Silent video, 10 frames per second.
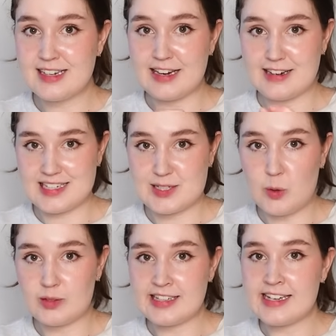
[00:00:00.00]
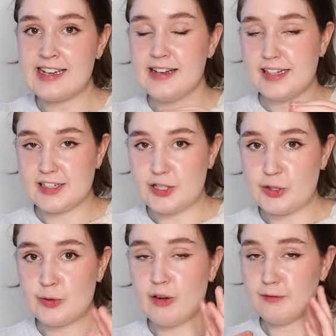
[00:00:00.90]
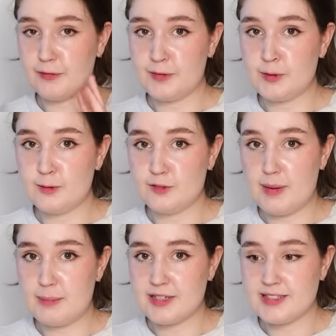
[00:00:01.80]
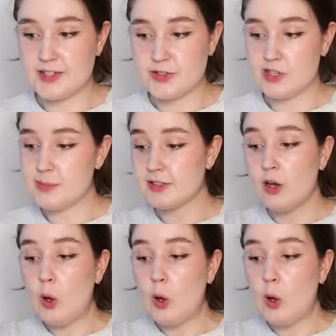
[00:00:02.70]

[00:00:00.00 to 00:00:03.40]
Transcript: and nice quality and cute and fulfill all of my princess dreams.